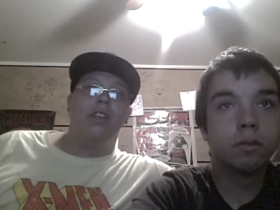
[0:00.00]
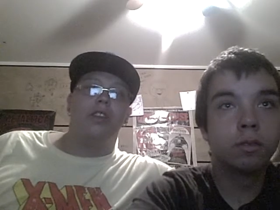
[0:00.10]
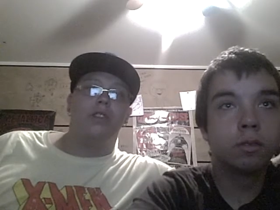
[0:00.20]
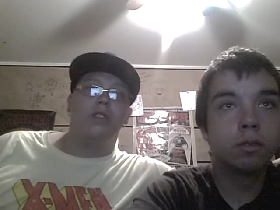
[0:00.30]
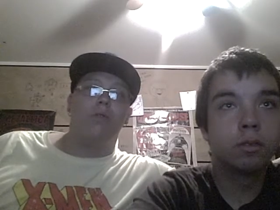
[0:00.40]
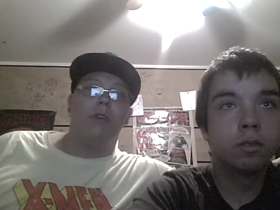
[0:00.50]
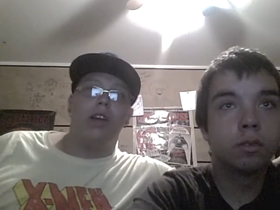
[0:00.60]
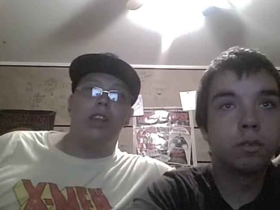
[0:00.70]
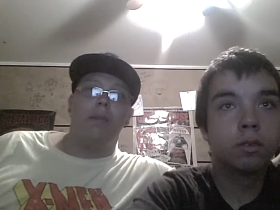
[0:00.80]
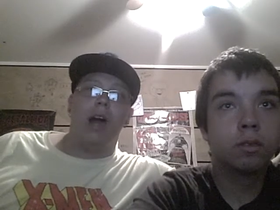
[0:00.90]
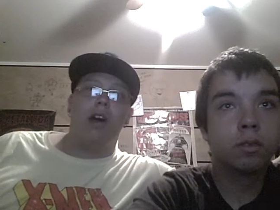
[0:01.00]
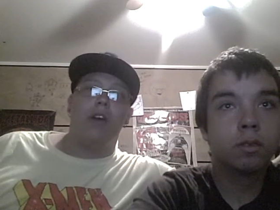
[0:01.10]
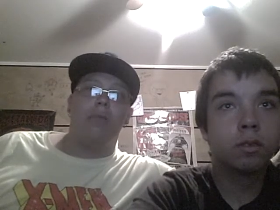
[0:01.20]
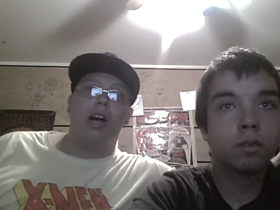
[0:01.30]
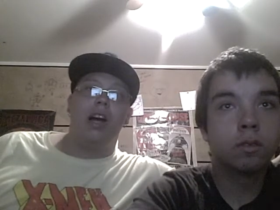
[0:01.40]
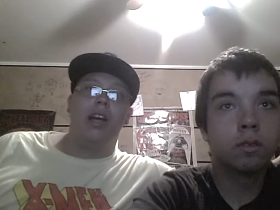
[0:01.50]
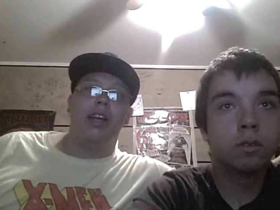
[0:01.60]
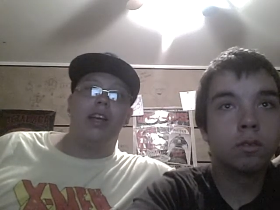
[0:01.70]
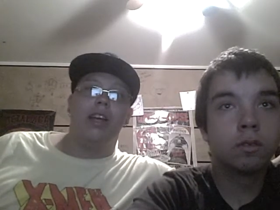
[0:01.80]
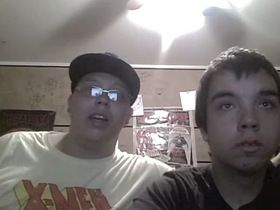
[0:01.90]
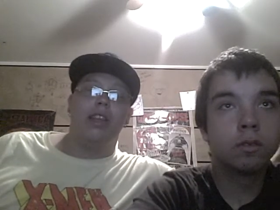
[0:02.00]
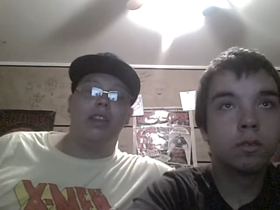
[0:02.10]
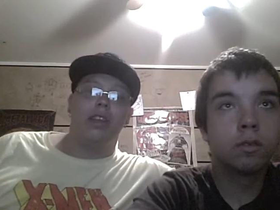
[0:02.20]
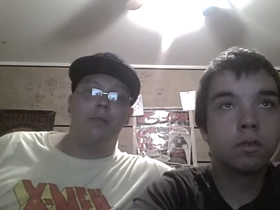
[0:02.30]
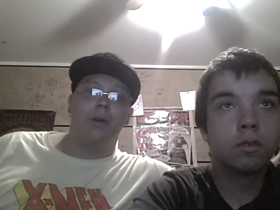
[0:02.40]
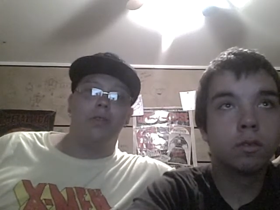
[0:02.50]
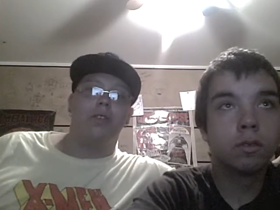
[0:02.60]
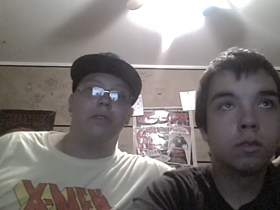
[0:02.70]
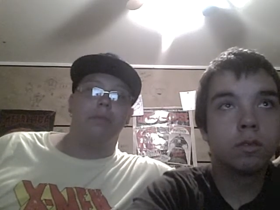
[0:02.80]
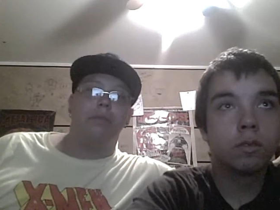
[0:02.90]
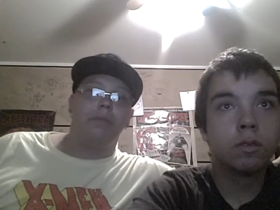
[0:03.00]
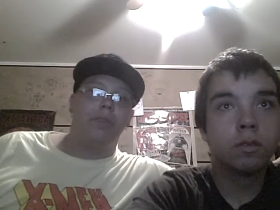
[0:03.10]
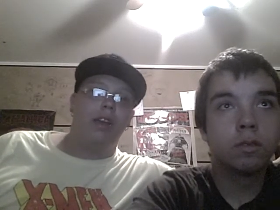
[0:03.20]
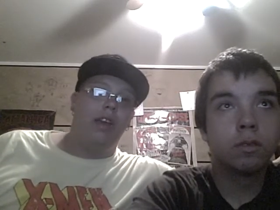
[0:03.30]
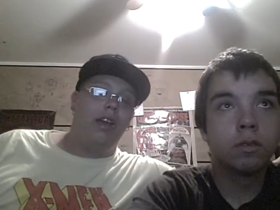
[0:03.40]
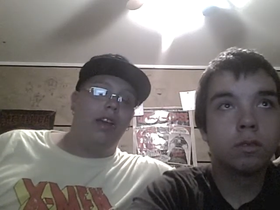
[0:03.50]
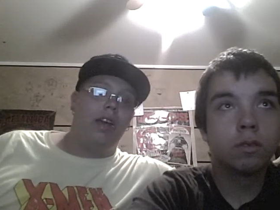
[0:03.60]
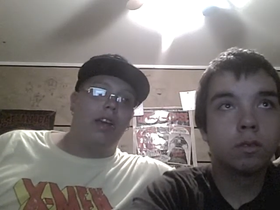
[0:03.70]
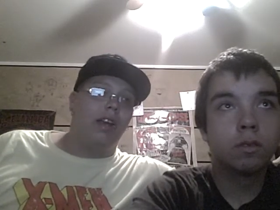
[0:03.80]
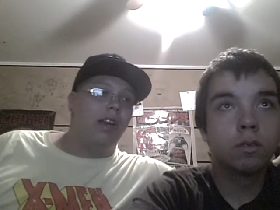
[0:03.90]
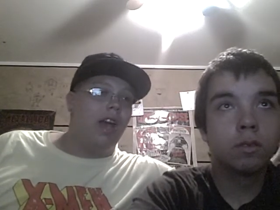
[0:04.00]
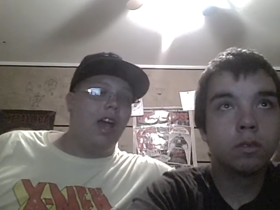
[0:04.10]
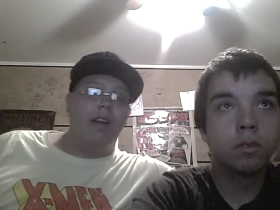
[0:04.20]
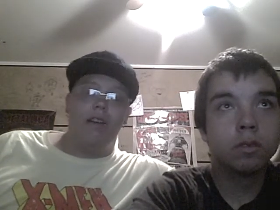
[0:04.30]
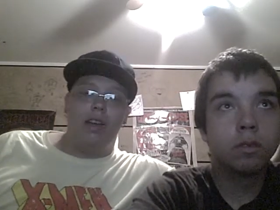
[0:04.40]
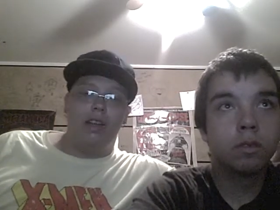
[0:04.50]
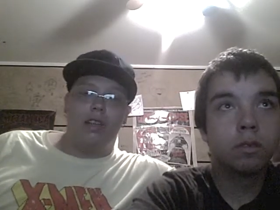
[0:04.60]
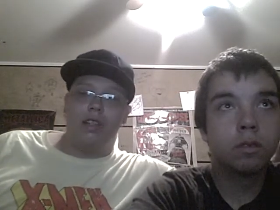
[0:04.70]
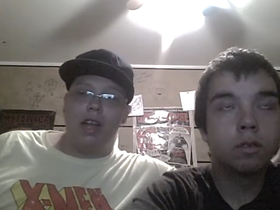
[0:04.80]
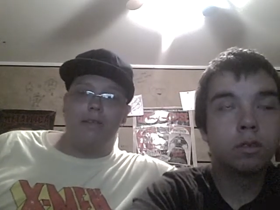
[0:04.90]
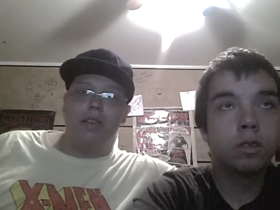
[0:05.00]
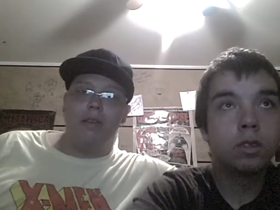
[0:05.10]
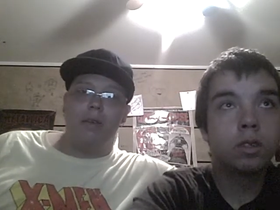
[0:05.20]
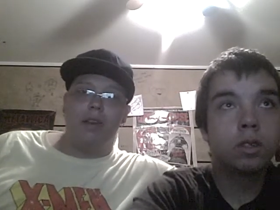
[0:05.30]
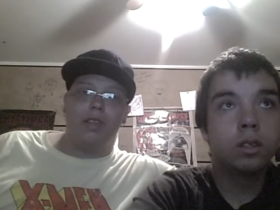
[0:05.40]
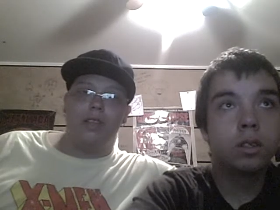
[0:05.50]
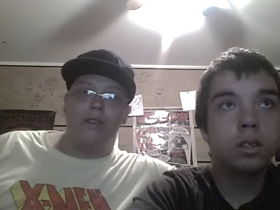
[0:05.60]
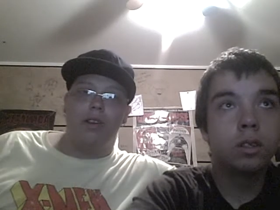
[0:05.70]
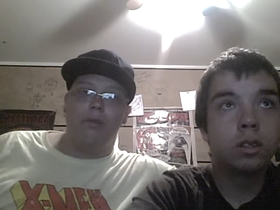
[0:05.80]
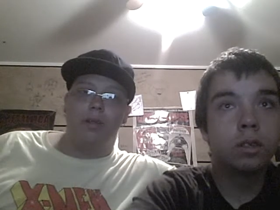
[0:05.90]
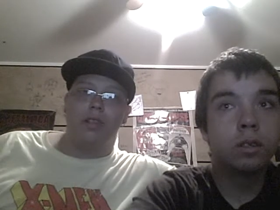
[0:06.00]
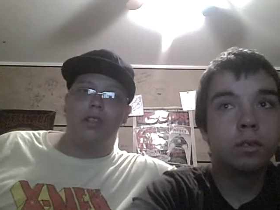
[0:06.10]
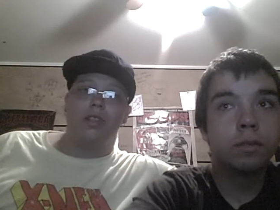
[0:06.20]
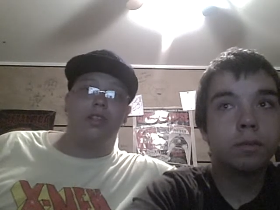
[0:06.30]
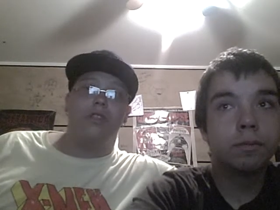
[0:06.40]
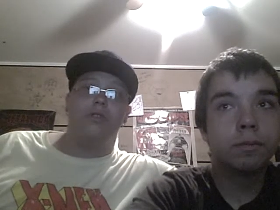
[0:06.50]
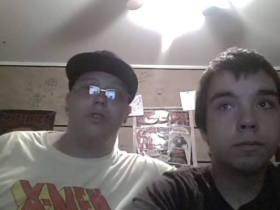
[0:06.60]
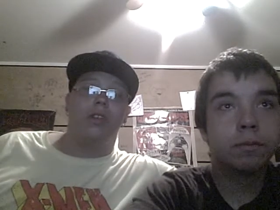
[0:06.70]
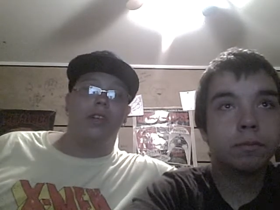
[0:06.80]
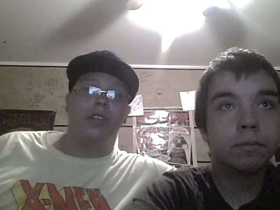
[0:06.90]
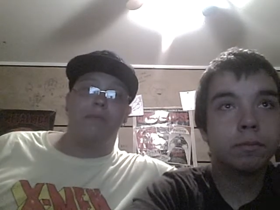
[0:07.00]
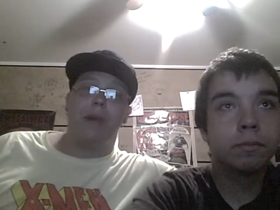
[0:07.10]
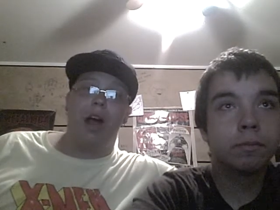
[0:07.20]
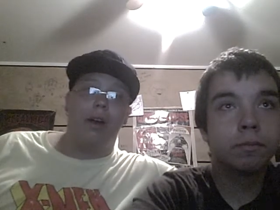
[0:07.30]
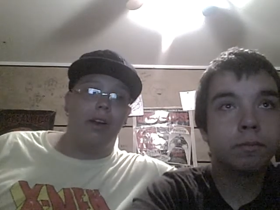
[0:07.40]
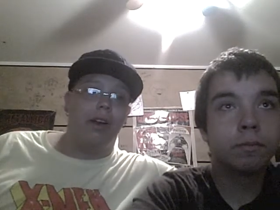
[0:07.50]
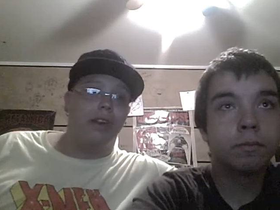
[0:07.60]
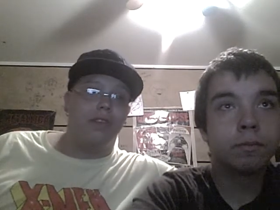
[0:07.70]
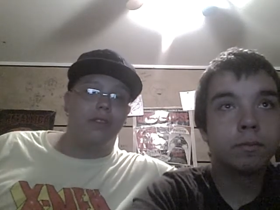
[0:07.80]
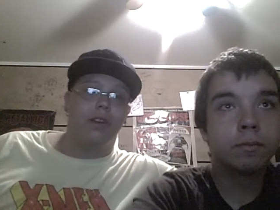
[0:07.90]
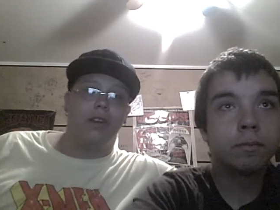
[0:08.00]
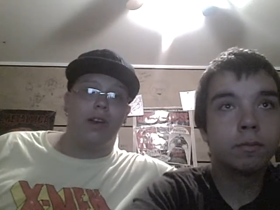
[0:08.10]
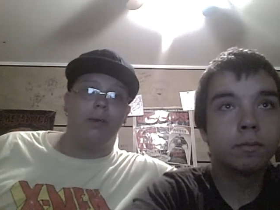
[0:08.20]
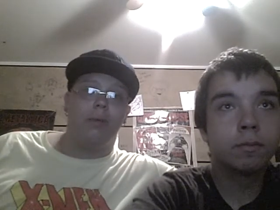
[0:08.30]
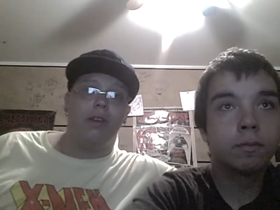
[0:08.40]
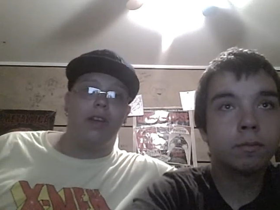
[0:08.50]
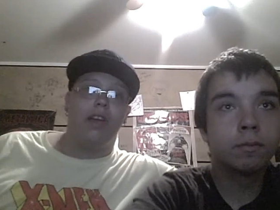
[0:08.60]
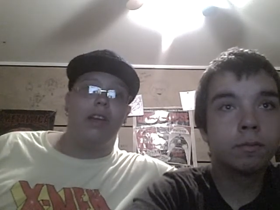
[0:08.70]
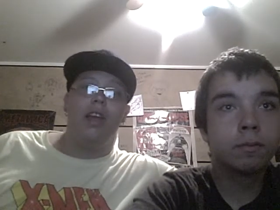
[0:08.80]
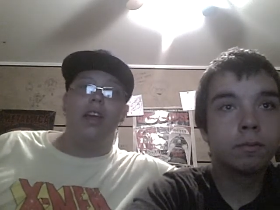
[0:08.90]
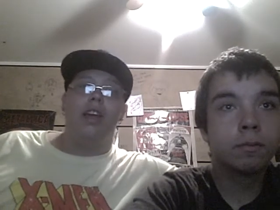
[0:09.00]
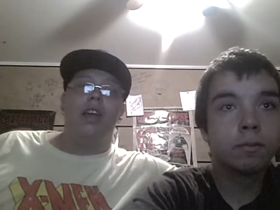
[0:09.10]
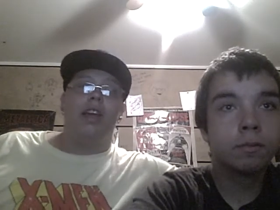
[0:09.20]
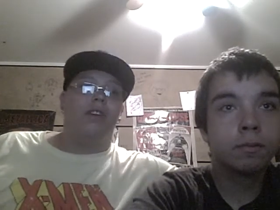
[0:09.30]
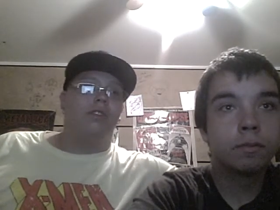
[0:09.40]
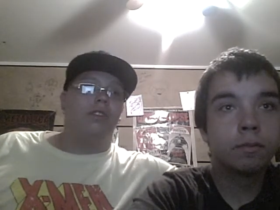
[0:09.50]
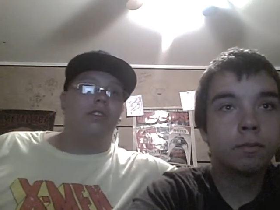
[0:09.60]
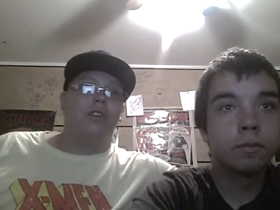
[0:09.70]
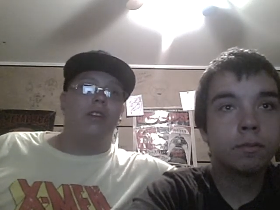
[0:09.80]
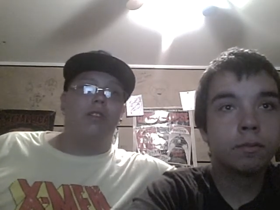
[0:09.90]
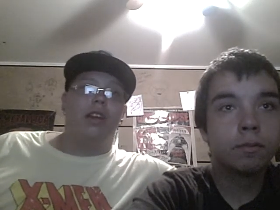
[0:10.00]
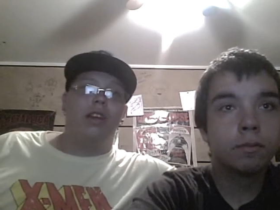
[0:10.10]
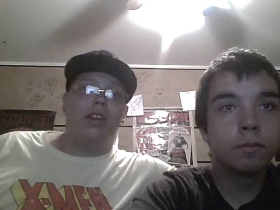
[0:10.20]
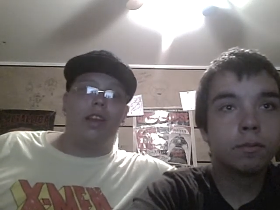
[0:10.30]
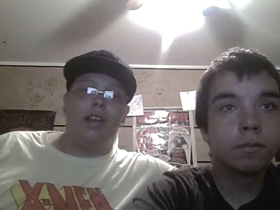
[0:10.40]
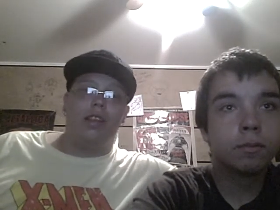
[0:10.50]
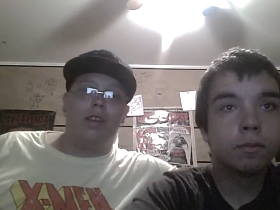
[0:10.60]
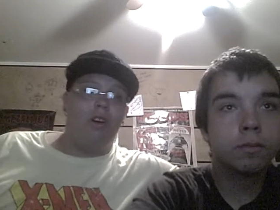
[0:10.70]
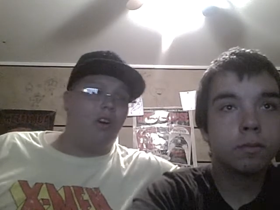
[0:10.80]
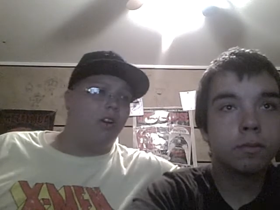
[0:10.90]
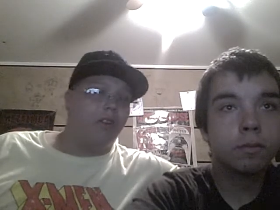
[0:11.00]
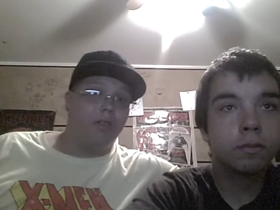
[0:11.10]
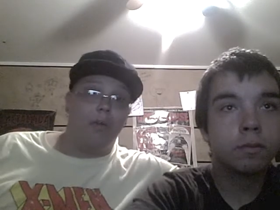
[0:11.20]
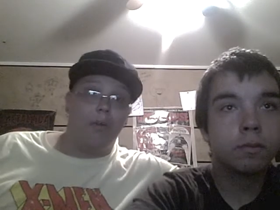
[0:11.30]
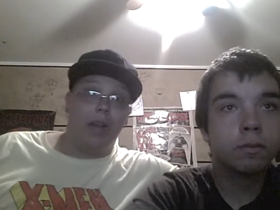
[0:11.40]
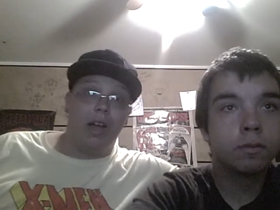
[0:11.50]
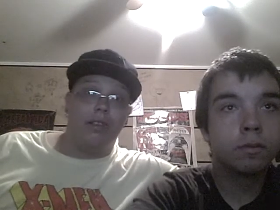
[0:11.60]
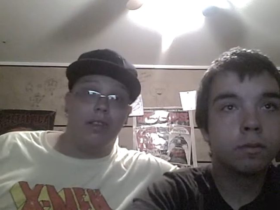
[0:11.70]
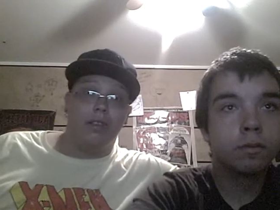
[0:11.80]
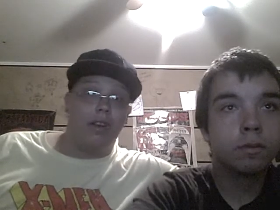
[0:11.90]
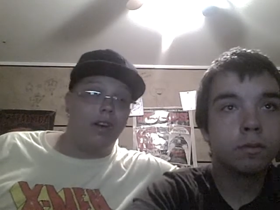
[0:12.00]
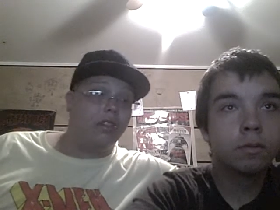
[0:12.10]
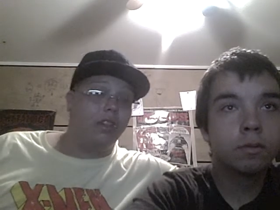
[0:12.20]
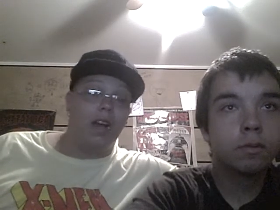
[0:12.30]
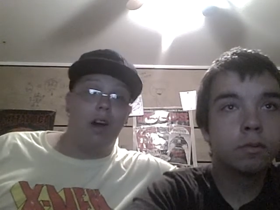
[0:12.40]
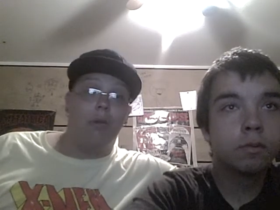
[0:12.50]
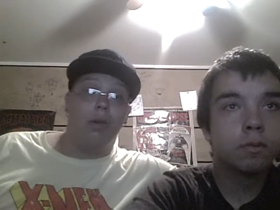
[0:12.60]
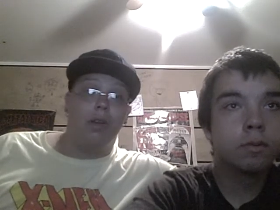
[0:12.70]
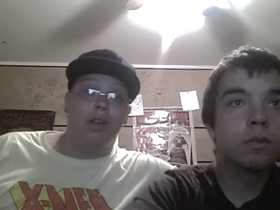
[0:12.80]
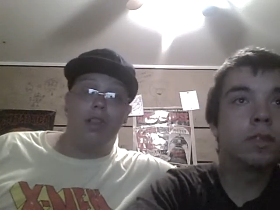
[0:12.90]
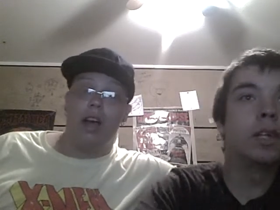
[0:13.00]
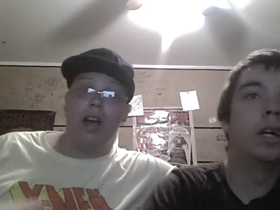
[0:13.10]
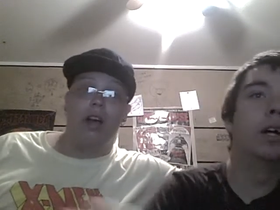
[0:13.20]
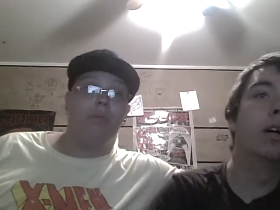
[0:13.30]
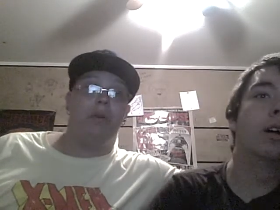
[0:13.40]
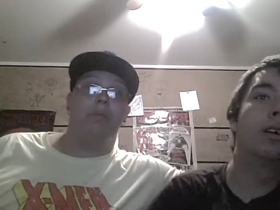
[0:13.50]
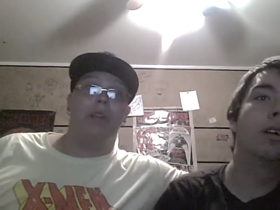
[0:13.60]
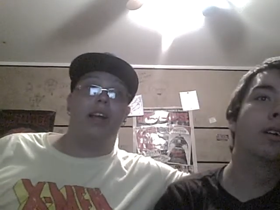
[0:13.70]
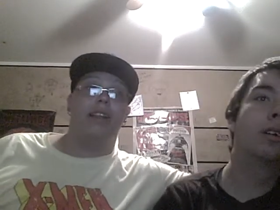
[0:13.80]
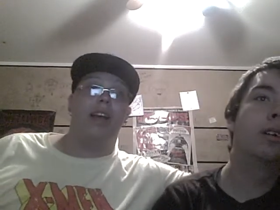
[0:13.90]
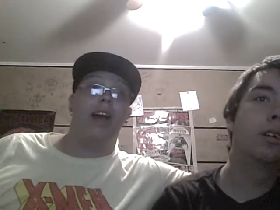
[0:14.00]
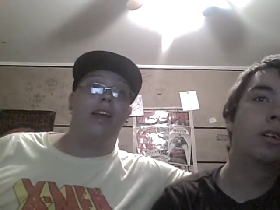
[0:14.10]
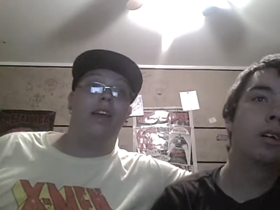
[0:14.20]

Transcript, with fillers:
Speaker 1: the story and the power behind it and the emotion. And it's just everything about this film is just truly inspiring and truly incredible. And it goes to show that like there are good people out there that actually help you, that yeah. help people like that